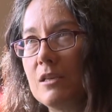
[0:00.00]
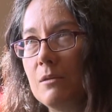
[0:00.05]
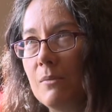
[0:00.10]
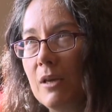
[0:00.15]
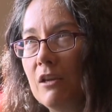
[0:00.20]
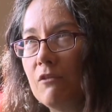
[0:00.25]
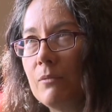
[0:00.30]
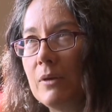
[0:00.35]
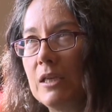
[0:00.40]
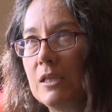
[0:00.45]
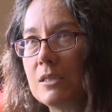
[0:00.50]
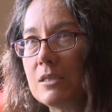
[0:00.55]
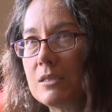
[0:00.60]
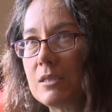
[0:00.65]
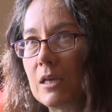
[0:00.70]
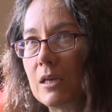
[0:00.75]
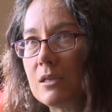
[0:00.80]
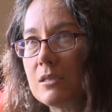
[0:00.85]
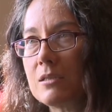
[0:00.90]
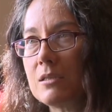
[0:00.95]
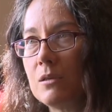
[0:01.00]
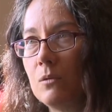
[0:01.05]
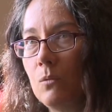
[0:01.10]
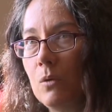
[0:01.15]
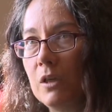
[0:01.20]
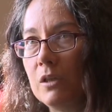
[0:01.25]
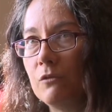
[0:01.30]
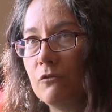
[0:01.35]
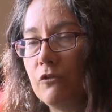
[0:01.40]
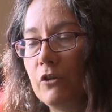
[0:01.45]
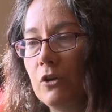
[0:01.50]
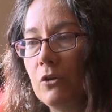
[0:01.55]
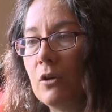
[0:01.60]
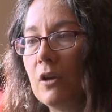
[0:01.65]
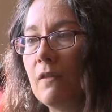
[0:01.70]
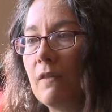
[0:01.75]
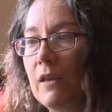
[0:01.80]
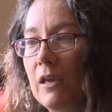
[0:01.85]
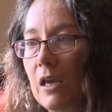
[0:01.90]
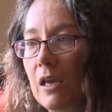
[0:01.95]
It may have been a 6-1 vote
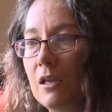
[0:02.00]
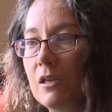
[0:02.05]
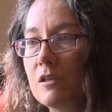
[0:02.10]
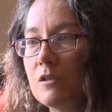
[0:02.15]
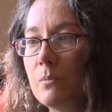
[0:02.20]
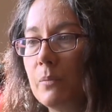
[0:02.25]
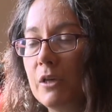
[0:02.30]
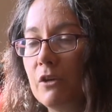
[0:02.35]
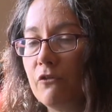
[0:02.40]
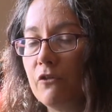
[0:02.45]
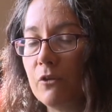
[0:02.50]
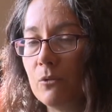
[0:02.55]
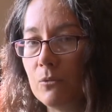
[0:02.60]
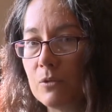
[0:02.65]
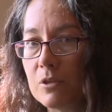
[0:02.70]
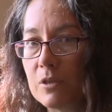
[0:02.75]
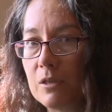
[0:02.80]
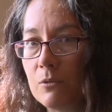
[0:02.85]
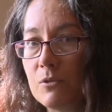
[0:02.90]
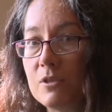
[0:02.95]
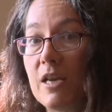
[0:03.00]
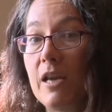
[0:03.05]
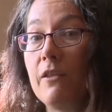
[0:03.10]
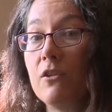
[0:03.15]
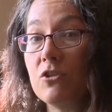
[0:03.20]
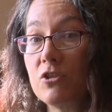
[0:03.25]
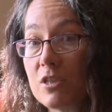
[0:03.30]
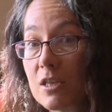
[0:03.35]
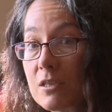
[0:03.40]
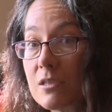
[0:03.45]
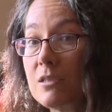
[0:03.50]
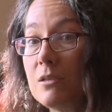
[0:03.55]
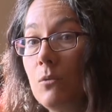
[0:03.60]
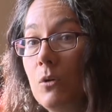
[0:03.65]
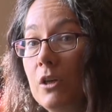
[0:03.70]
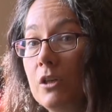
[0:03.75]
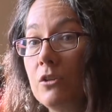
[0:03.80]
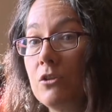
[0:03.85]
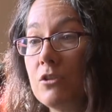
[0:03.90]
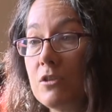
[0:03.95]
in the end, but if it was either
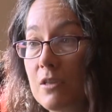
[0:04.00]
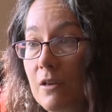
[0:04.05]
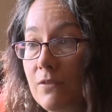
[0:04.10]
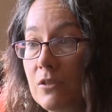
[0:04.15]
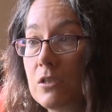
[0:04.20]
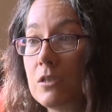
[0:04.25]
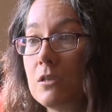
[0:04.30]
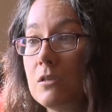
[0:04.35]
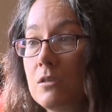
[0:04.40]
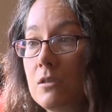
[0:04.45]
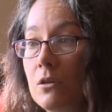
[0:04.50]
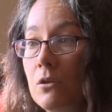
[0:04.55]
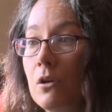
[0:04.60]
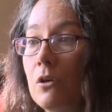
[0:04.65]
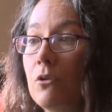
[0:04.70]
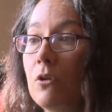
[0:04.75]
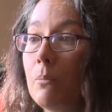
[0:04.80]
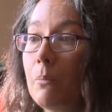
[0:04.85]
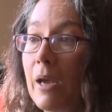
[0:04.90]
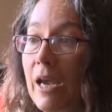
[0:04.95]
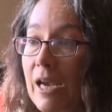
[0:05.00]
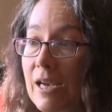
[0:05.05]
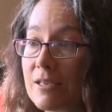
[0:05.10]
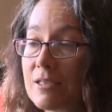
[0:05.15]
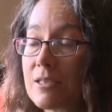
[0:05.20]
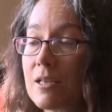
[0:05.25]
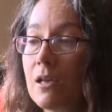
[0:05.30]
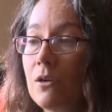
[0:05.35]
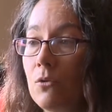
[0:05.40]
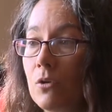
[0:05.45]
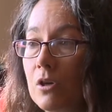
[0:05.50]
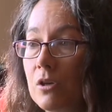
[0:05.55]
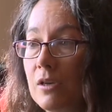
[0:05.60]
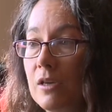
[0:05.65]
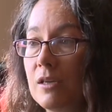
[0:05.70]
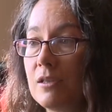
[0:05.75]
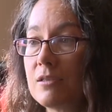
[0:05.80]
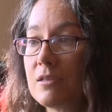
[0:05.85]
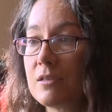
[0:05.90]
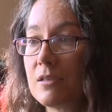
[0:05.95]
6-1 or 7-0 to pass that
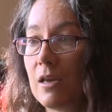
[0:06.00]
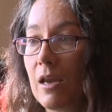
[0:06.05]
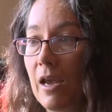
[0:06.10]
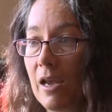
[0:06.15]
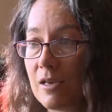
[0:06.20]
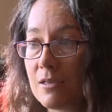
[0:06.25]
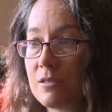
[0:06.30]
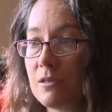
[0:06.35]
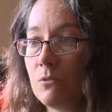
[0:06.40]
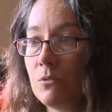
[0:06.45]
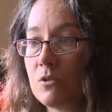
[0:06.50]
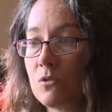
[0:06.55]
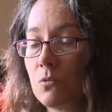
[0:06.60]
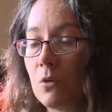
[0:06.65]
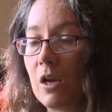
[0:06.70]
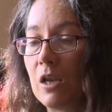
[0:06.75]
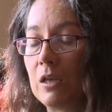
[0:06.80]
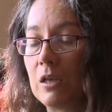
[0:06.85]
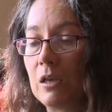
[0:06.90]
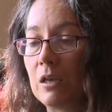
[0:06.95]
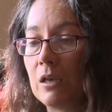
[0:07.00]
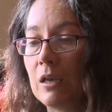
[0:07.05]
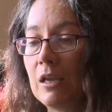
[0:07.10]
ordinance as it was written.